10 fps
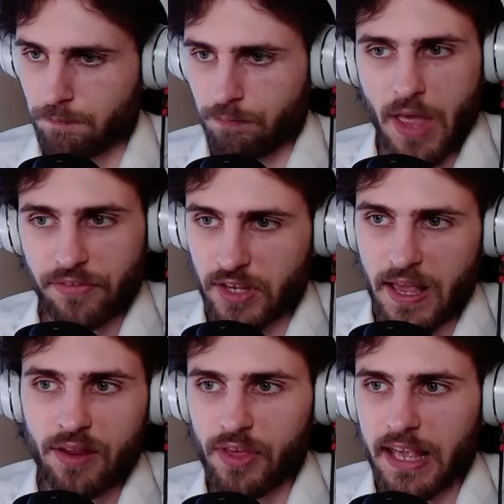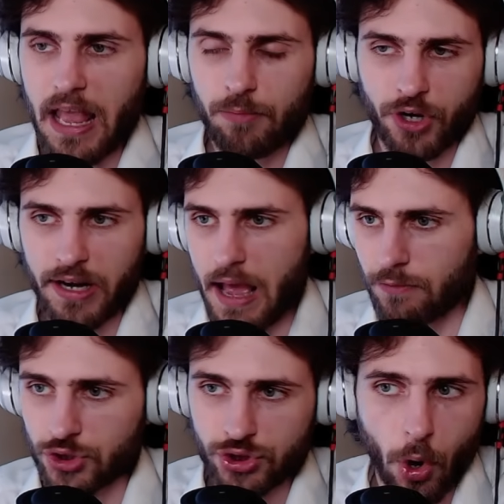At the end of the game, you're going to have
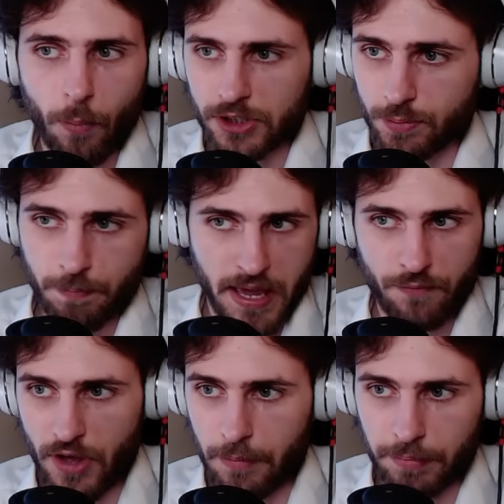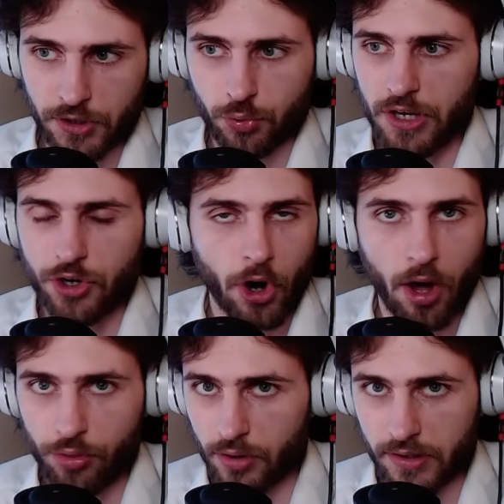so much pivot between your
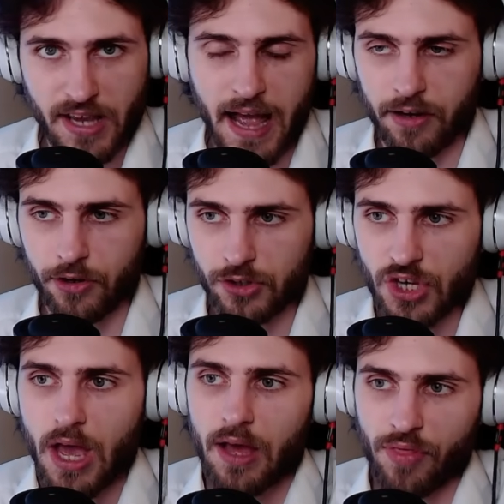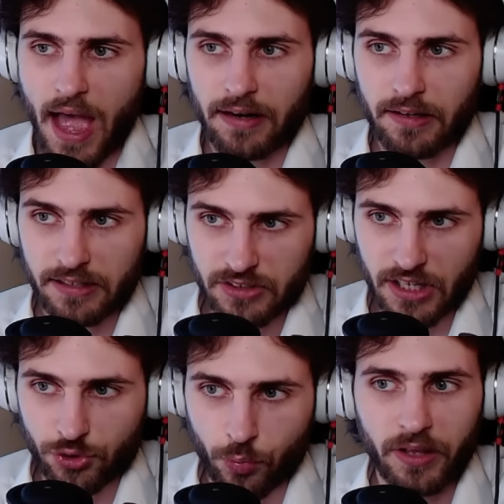other attackers that
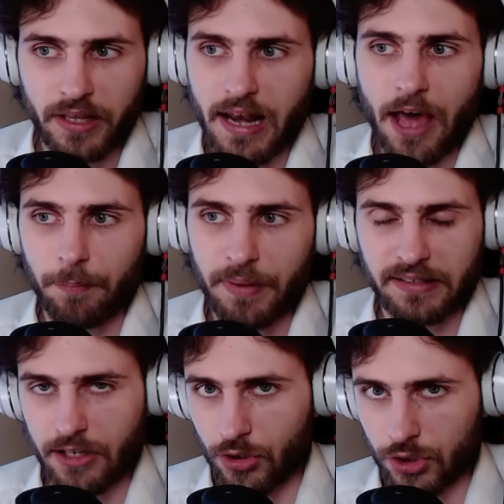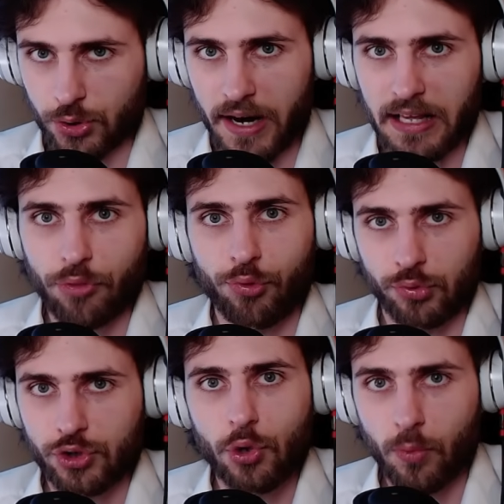it's really not a big deal to try to get through
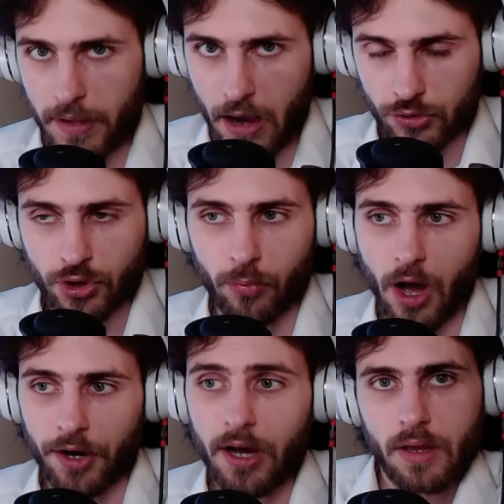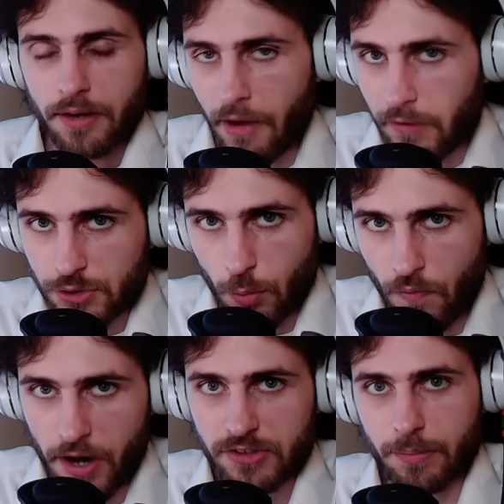2 Meowscarada. Now let's move
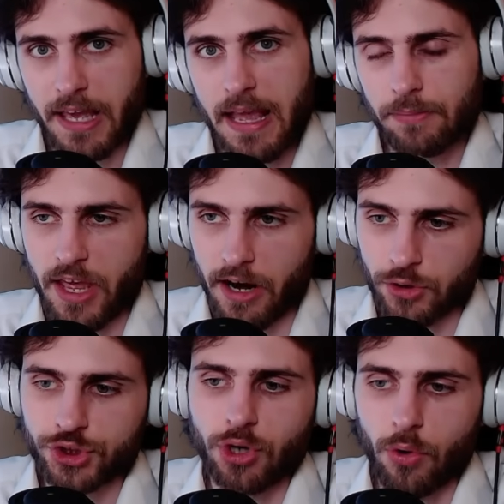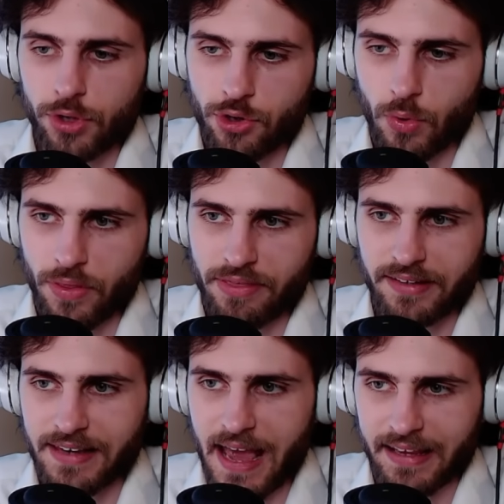on to some games, and I'll show you the
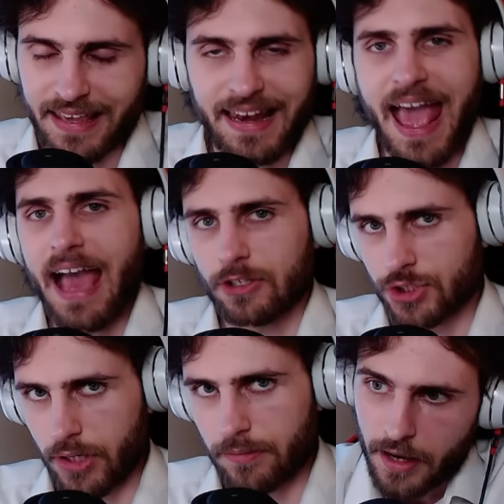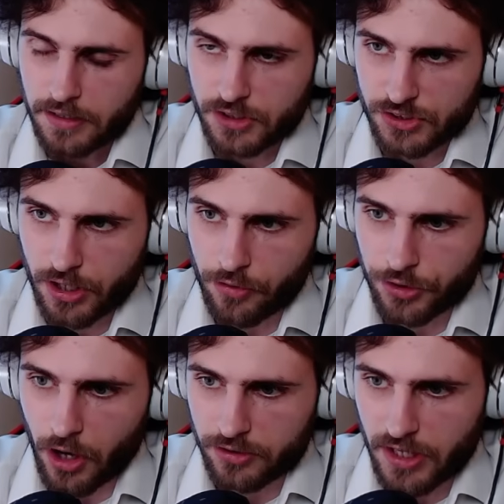deck in action. Is this another
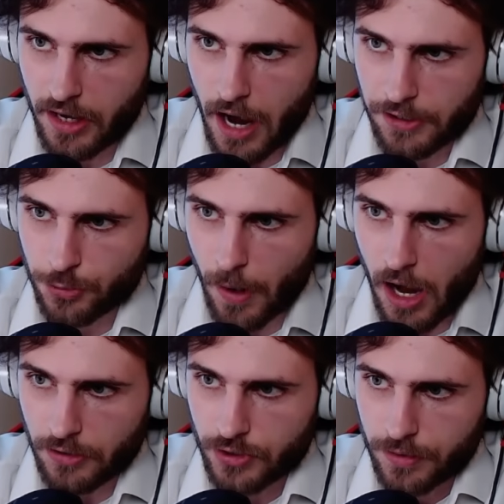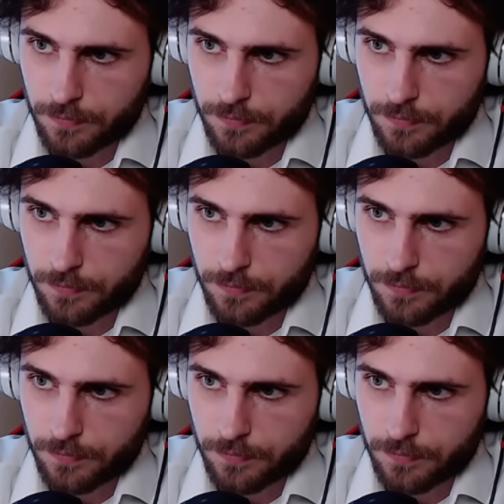Darktina I spot?